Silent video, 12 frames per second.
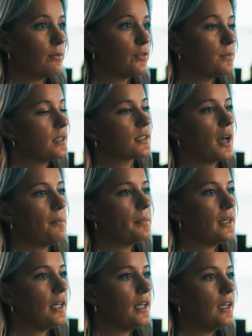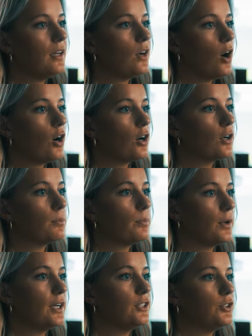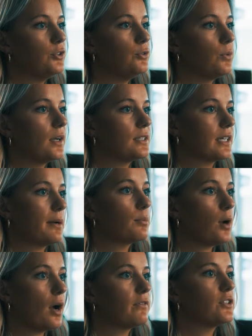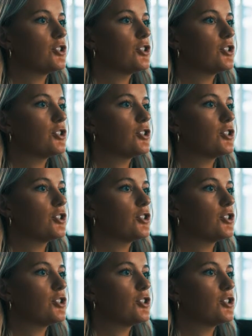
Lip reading: from this company are put into what is like a profit